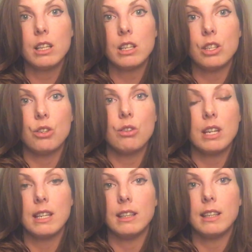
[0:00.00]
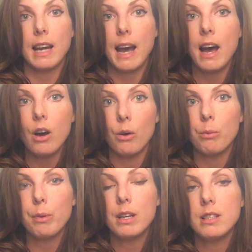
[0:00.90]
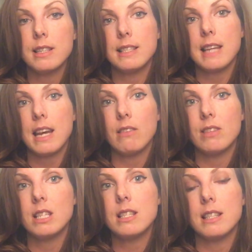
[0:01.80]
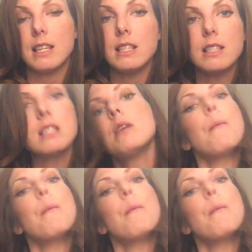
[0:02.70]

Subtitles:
you can get help to save these